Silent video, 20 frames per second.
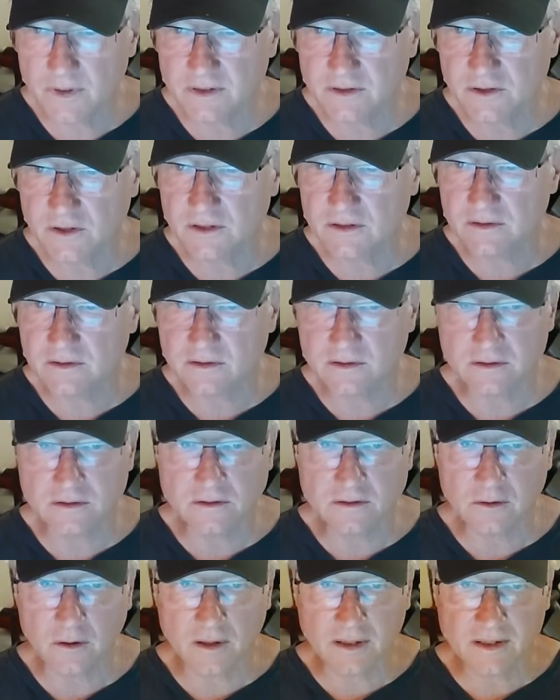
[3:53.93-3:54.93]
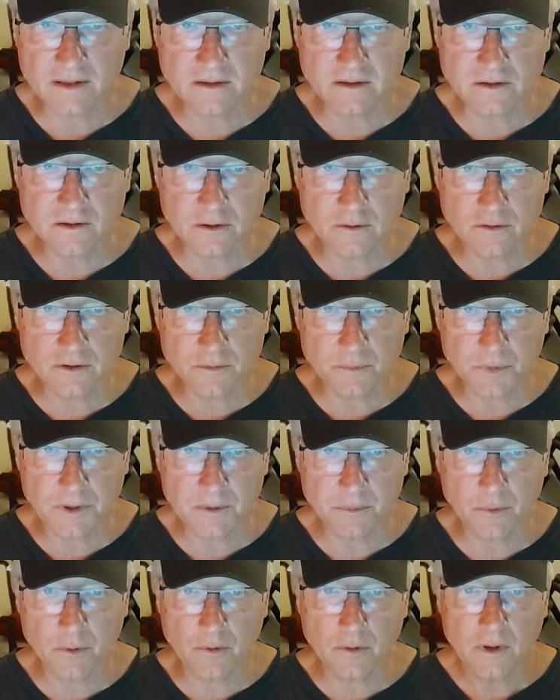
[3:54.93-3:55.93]
that Jesus is talking to Jewish
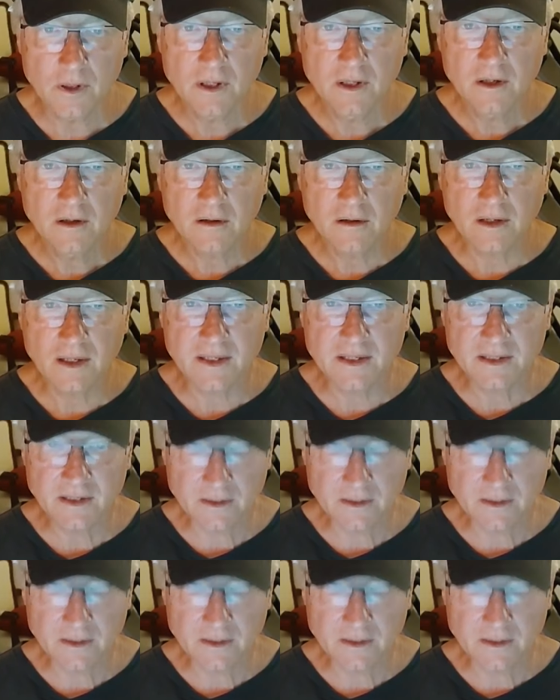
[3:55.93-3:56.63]
people on a